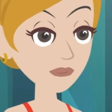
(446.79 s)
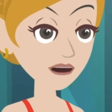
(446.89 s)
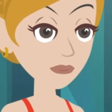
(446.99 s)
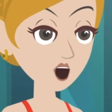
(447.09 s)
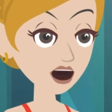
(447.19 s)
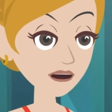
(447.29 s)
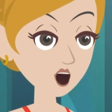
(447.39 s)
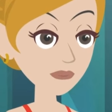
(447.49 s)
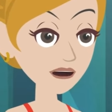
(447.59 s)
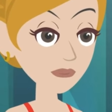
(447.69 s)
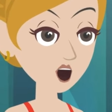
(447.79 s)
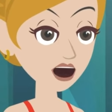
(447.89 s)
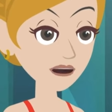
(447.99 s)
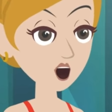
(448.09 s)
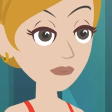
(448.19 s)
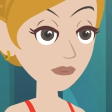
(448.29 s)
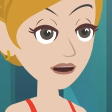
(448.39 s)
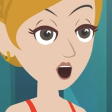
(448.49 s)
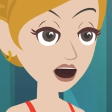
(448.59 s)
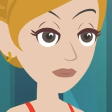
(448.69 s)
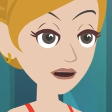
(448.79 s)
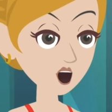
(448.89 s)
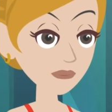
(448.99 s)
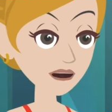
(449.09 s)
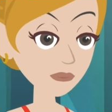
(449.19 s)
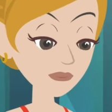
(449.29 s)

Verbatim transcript: If we create our own reality, how did that happen?